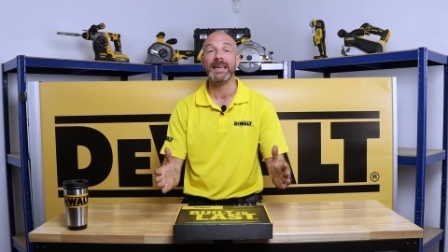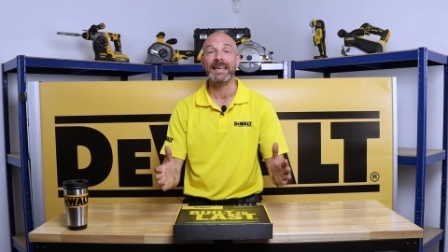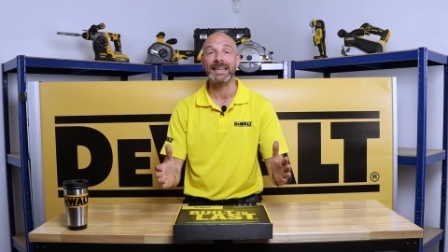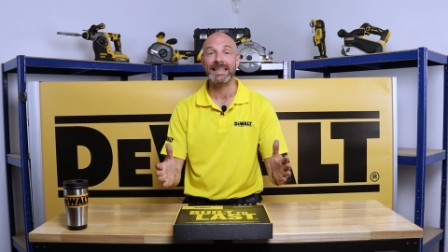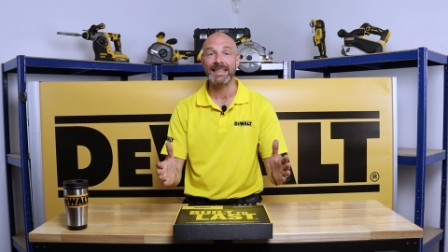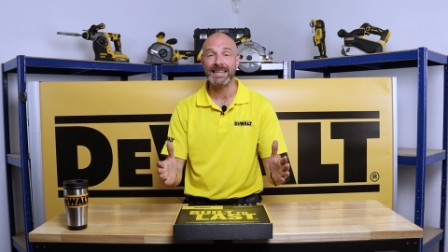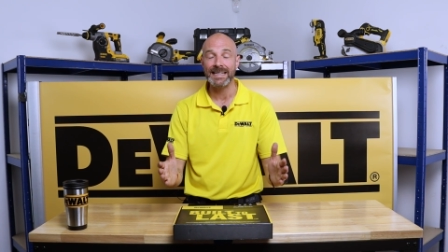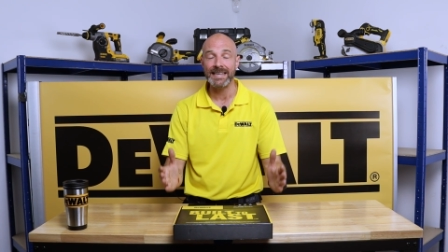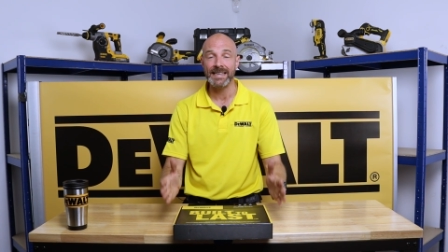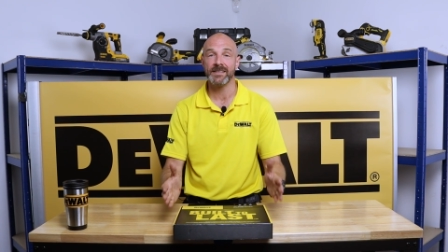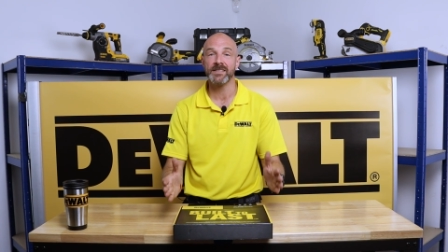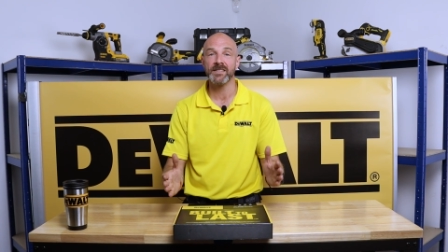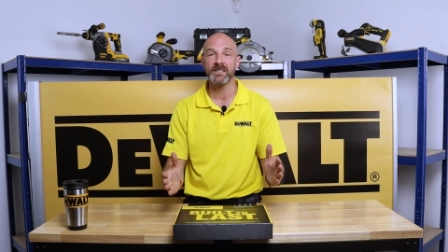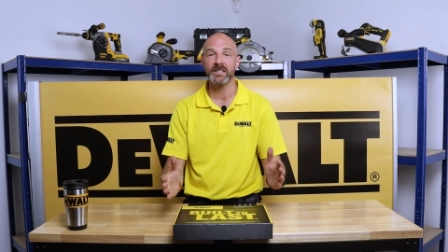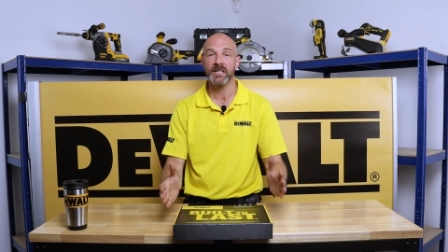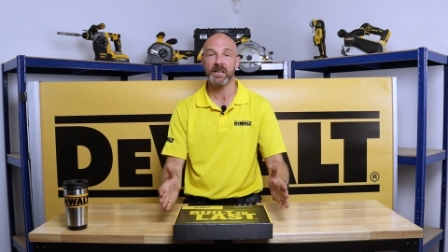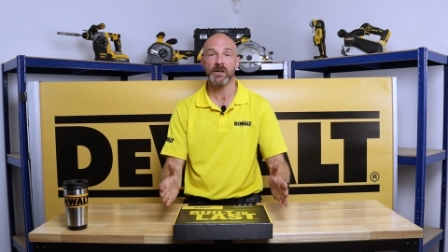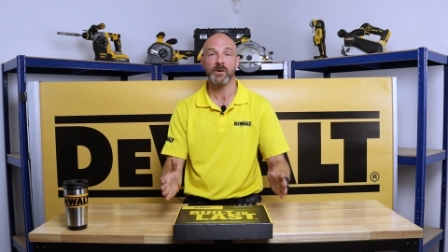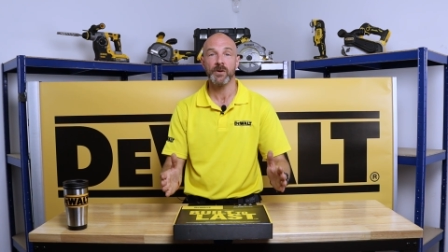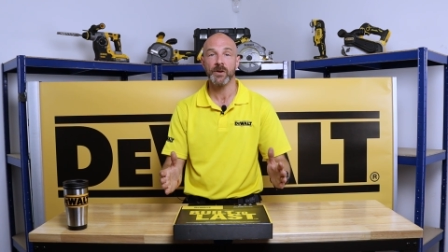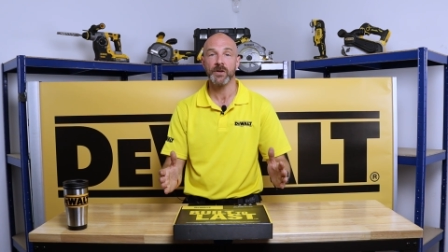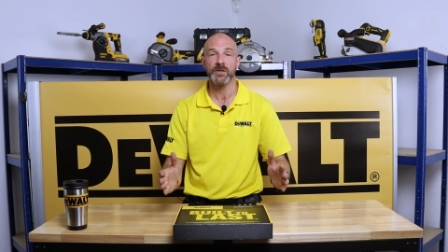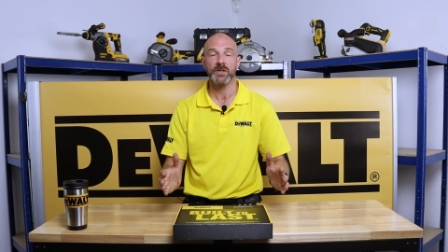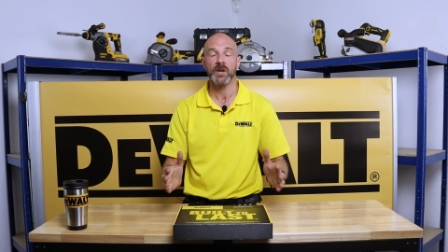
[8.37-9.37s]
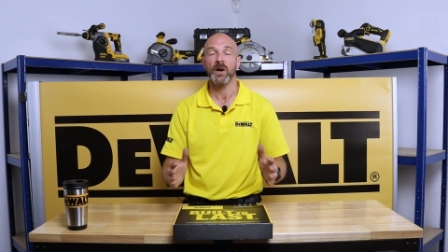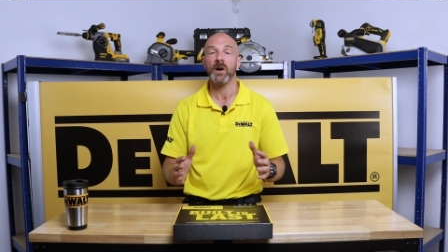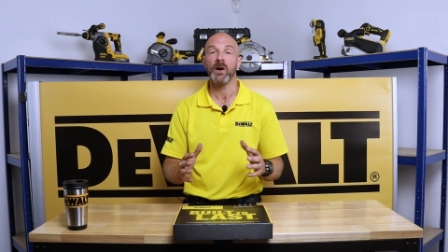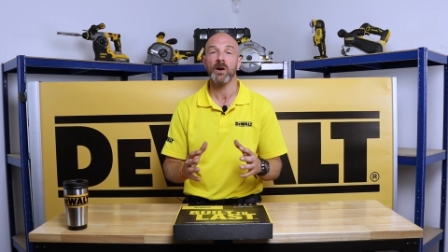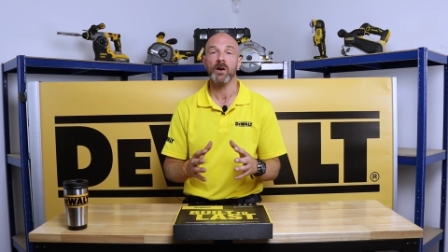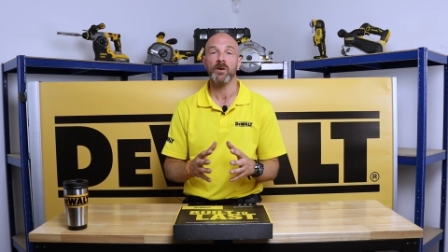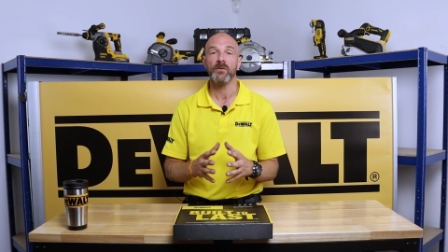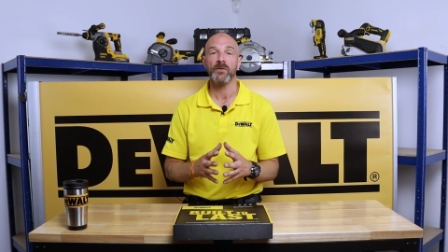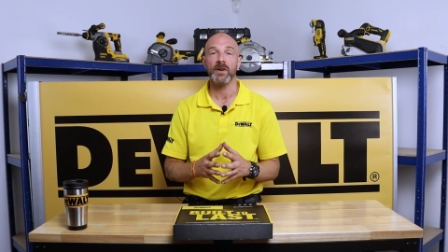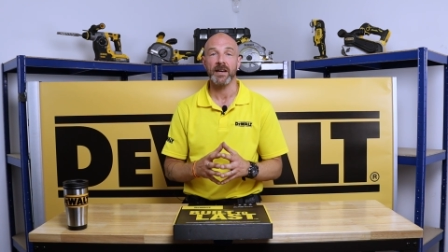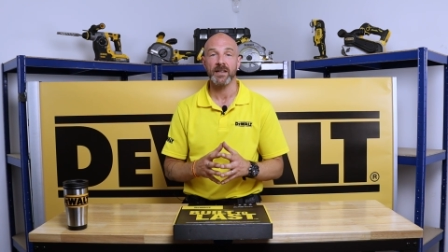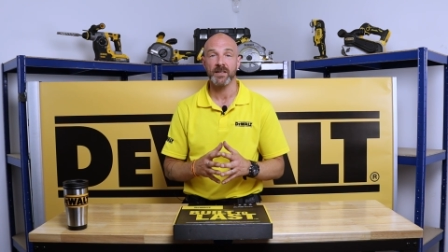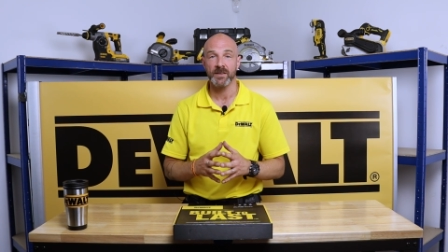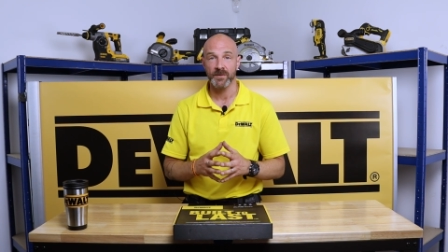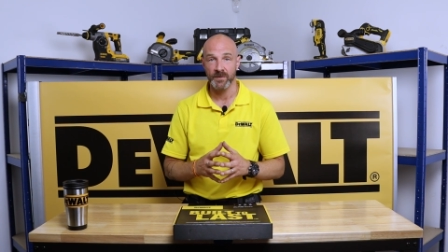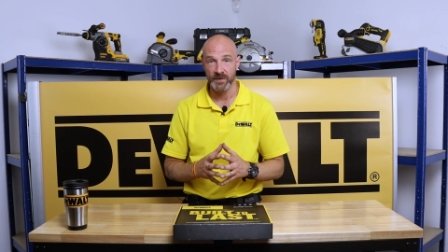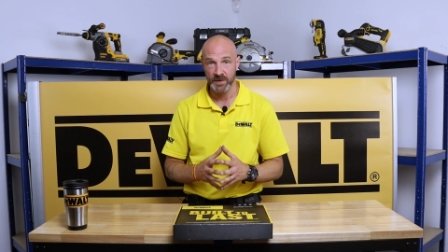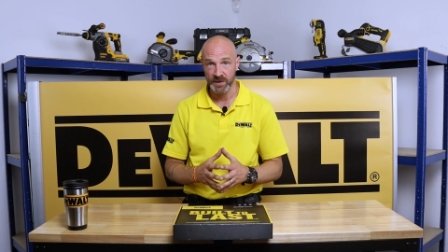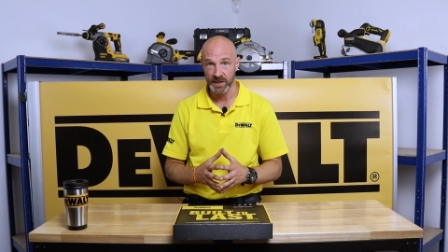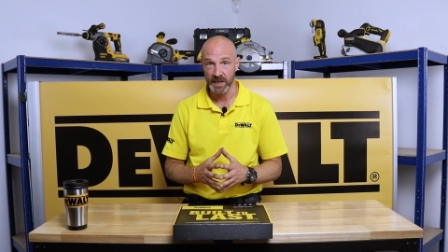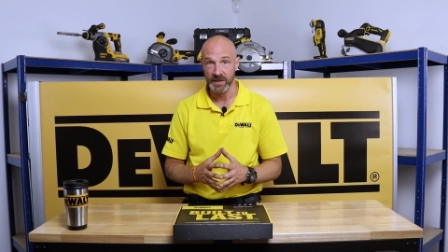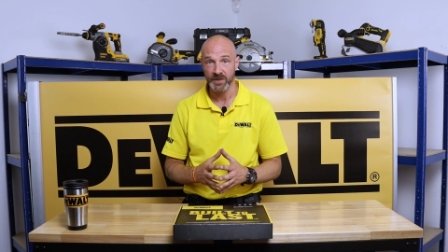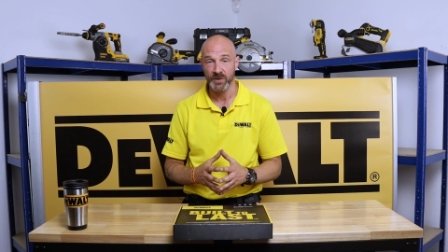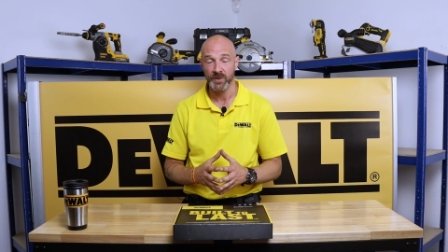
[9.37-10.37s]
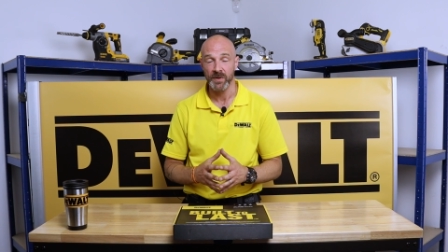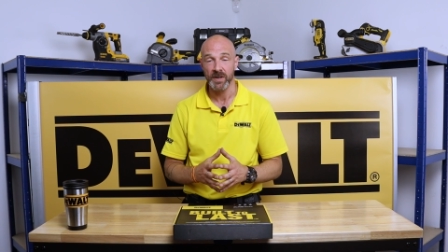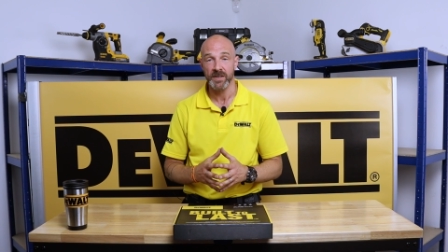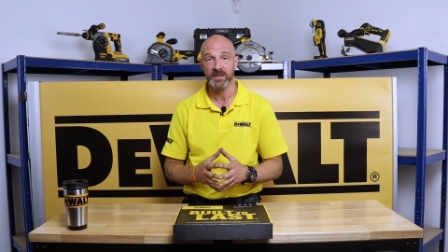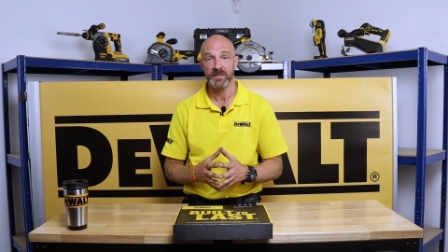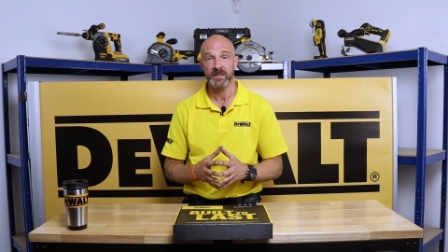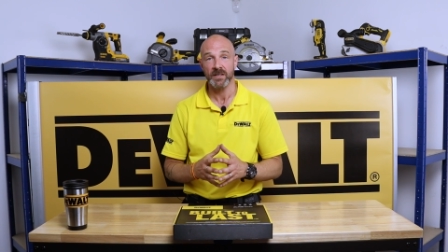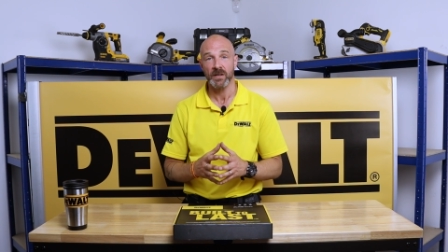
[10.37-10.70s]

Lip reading: Elite series of accessories